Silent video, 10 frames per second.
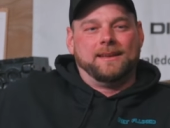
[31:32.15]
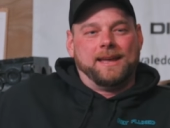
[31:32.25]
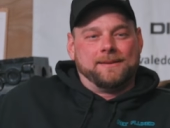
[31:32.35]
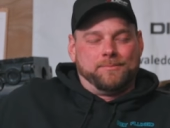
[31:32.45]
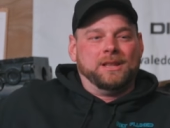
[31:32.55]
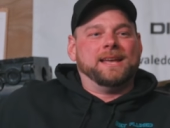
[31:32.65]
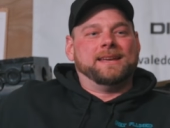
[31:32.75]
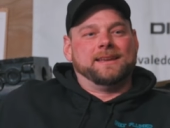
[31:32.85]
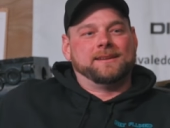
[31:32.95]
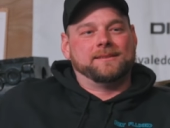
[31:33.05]
and
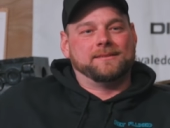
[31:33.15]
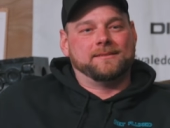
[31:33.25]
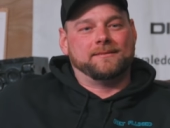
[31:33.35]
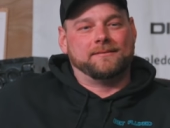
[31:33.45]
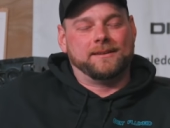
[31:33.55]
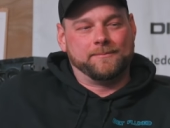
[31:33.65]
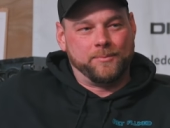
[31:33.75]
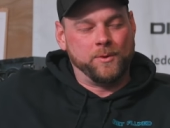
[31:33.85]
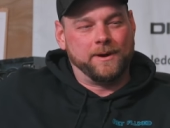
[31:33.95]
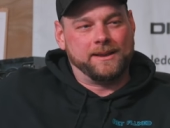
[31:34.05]
playing and,
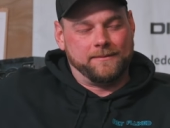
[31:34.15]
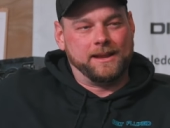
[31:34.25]
and,